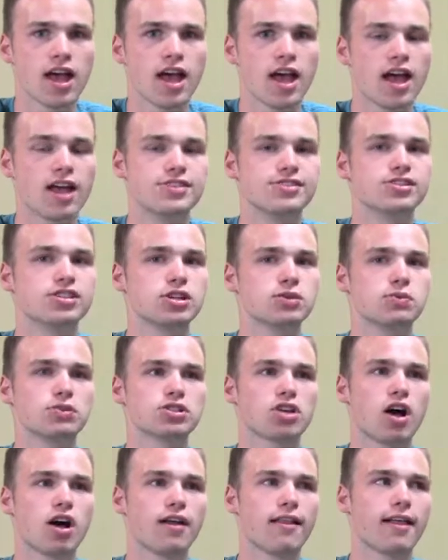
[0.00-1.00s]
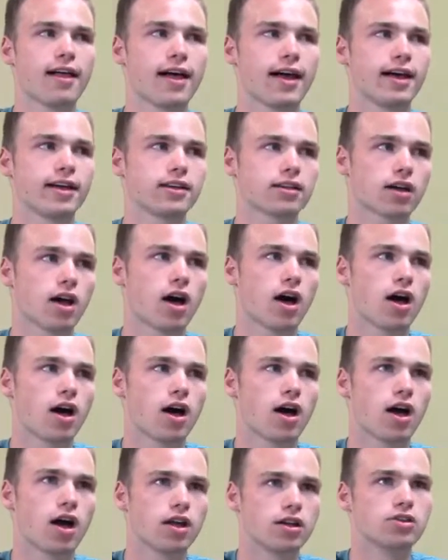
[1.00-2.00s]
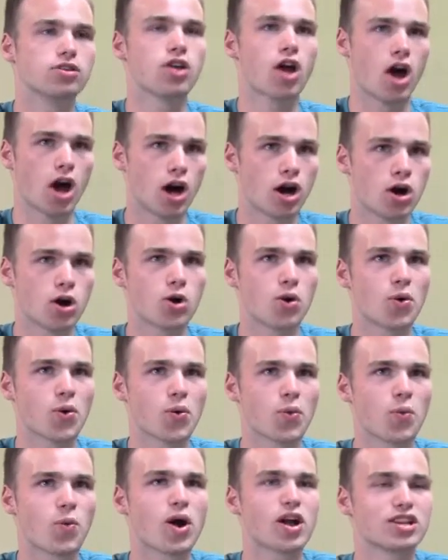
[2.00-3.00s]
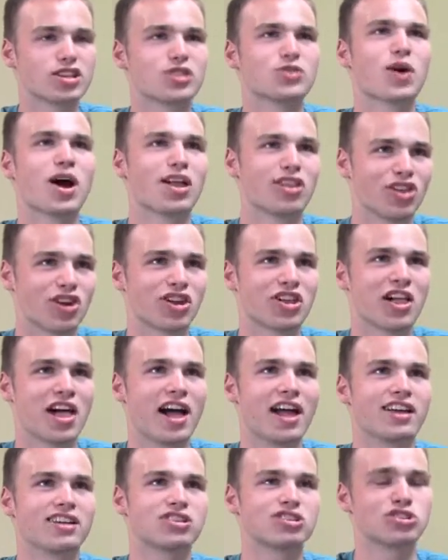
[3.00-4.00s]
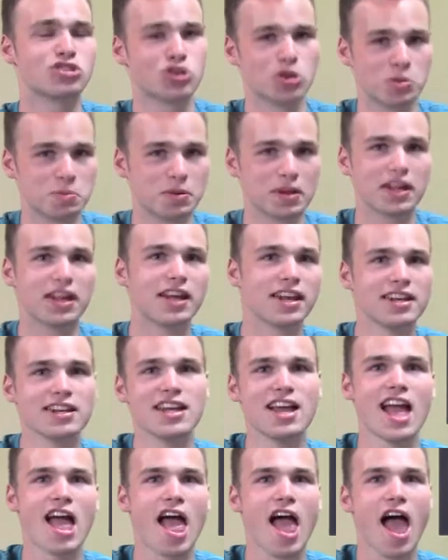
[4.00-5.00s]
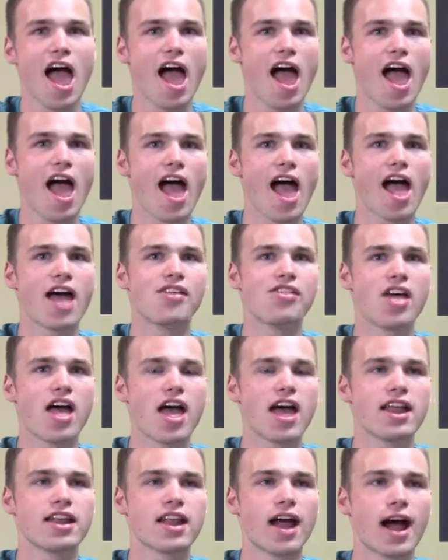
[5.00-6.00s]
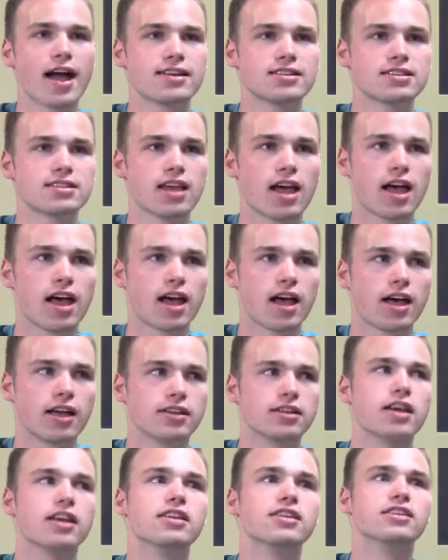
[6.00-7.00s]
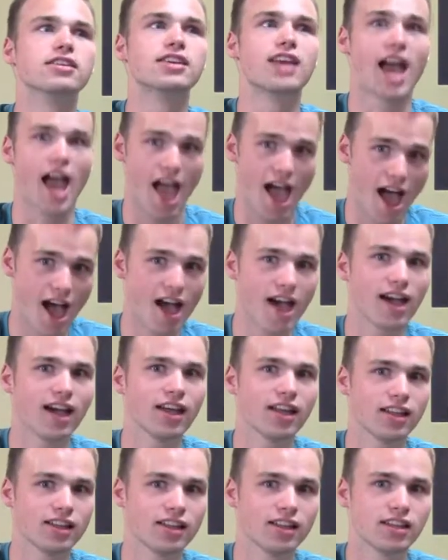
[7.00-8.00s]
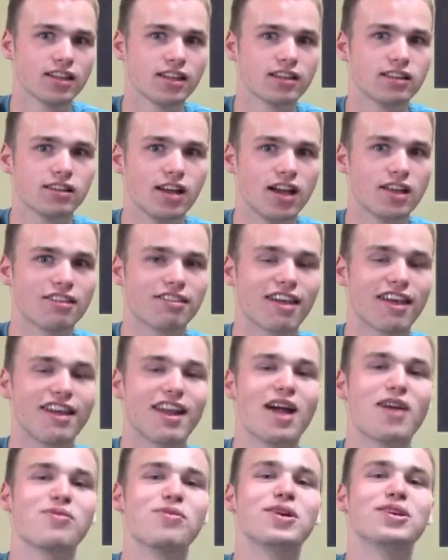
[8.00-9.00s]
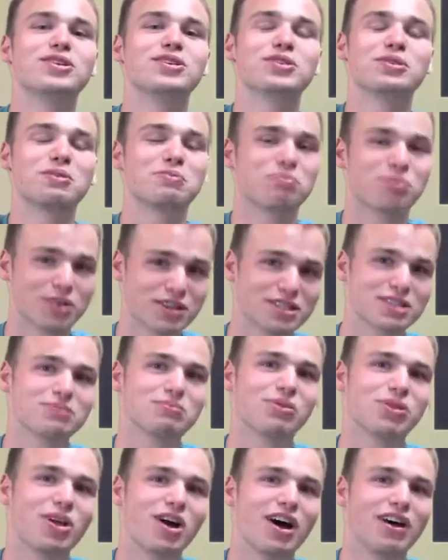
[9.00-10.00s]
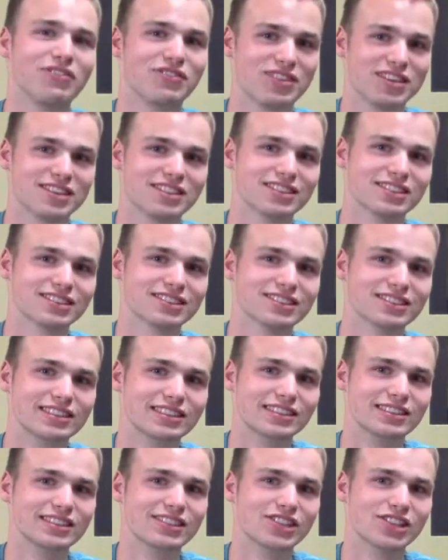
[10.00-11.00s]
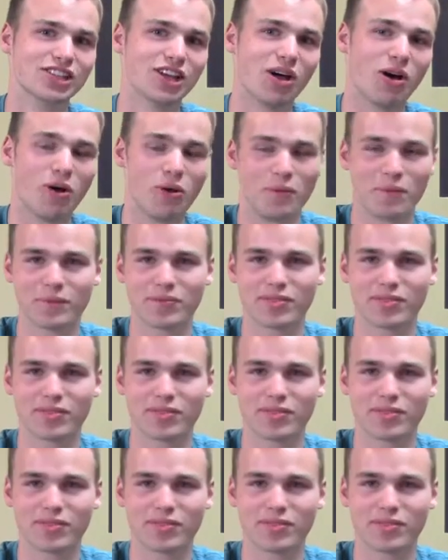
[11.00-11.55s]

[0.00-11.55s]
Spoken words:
And she was all like, no, what do I look like, stupid? And then I said, yeah, and then I went to the principal office, so.